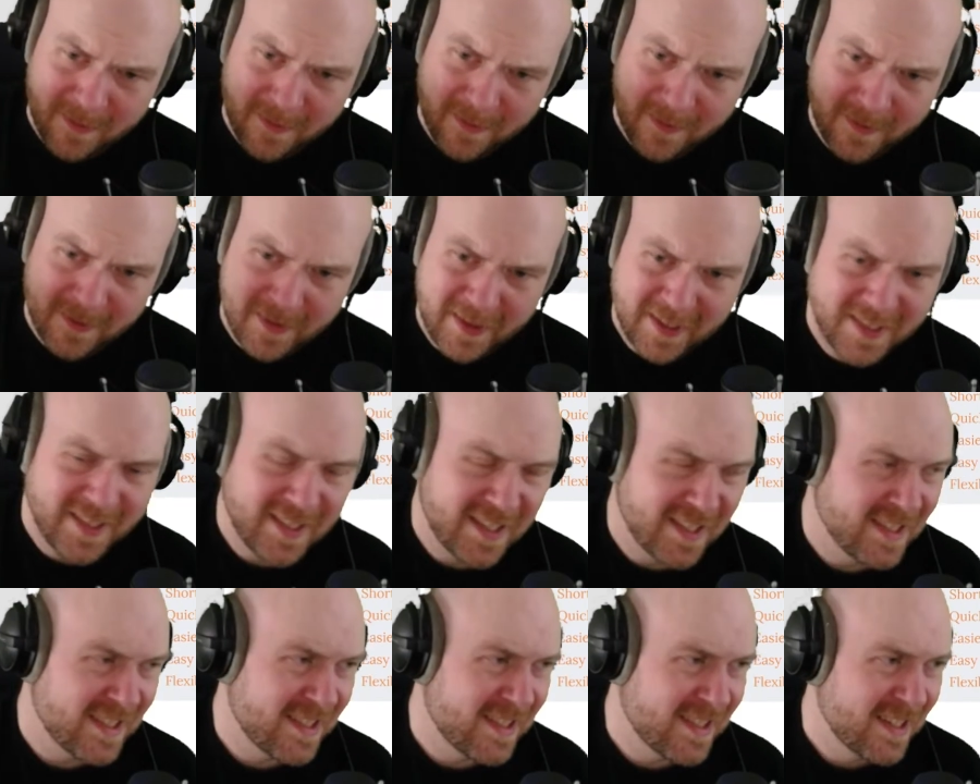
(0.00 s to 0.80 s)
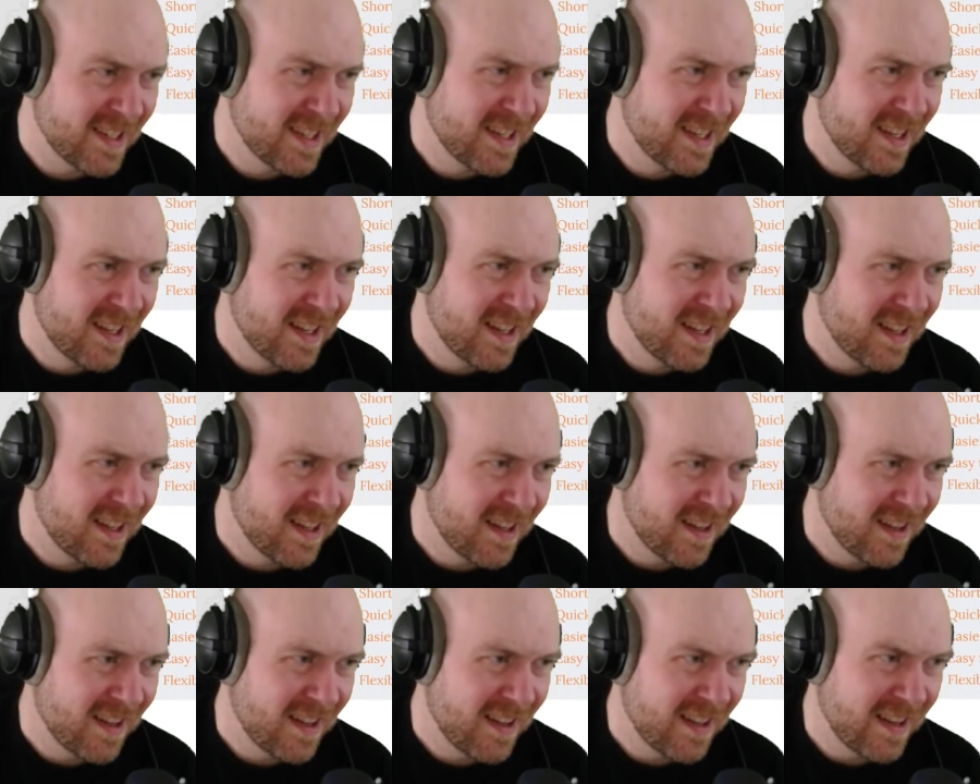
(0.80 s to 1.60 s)
This is
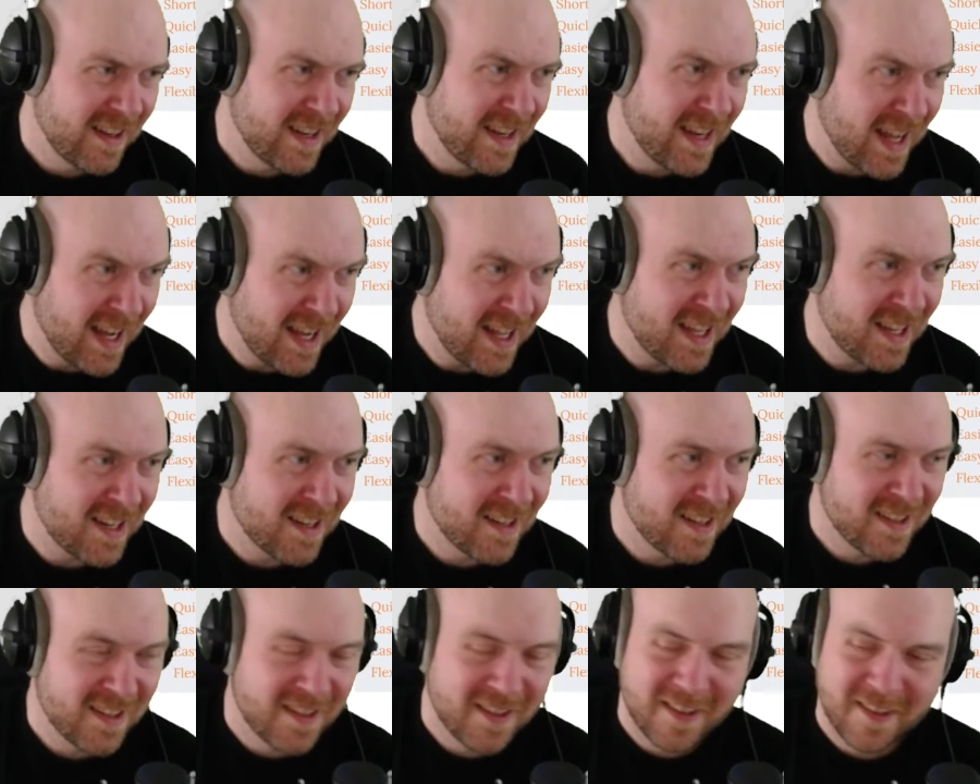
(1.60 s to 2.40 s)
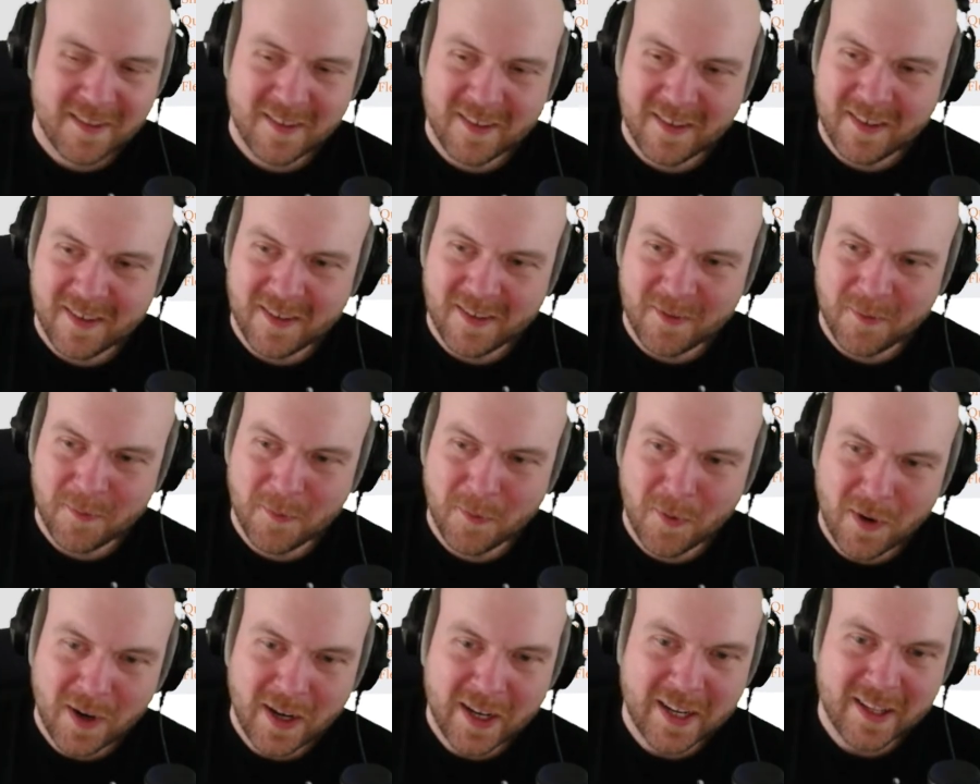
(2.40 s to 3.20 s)
not
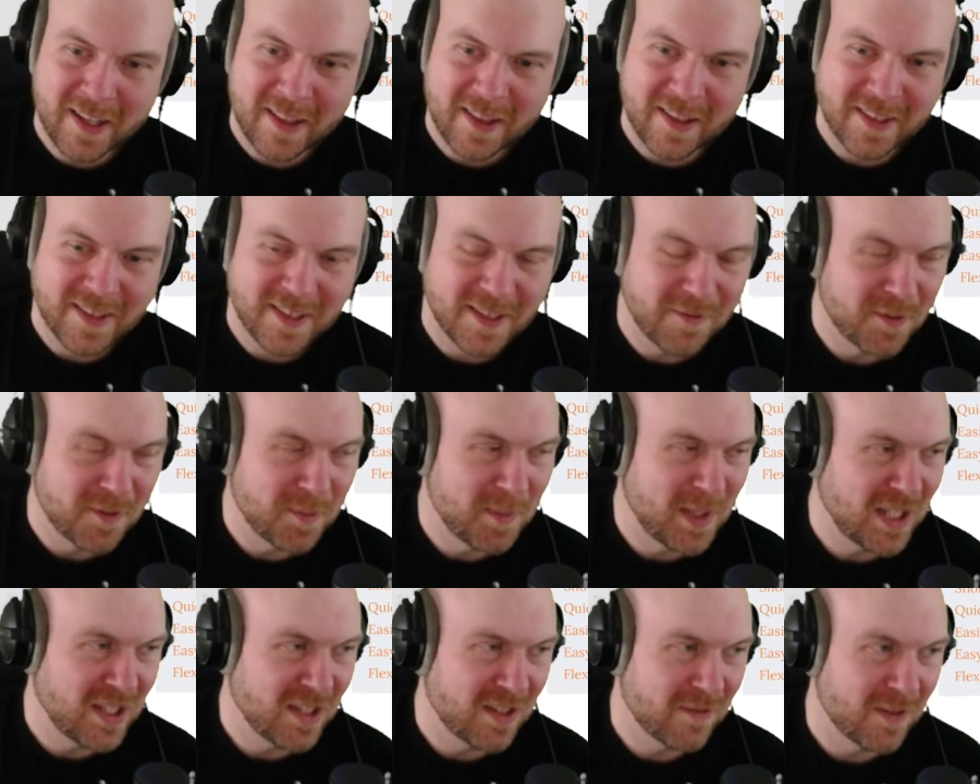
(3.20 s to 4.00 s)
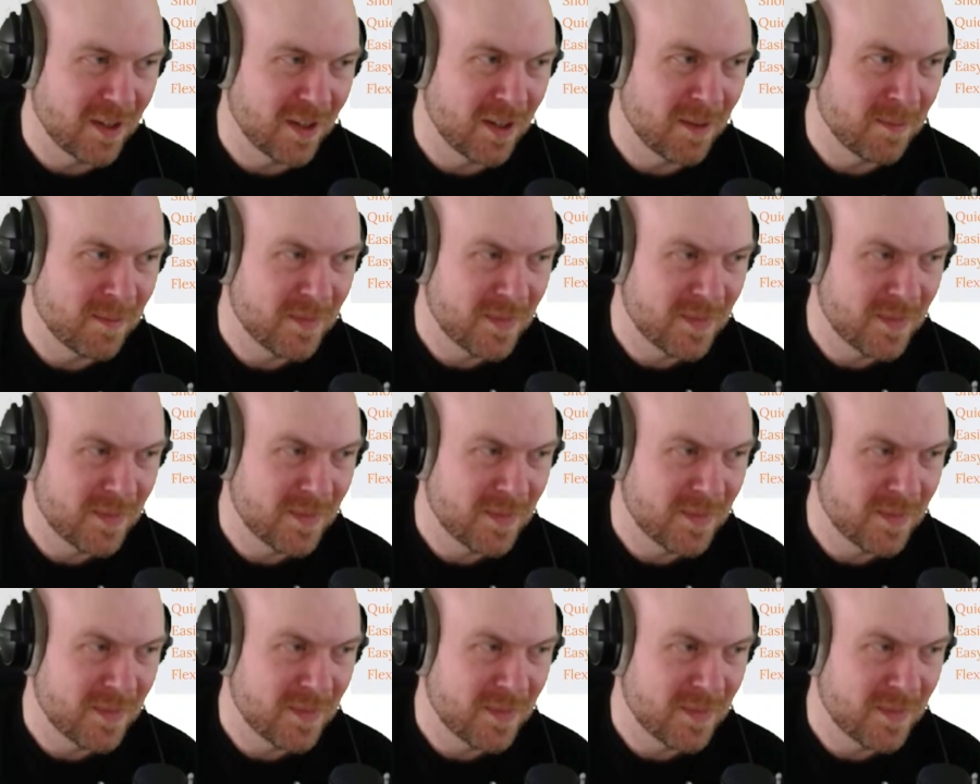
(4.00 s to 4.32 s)
where I get this information from.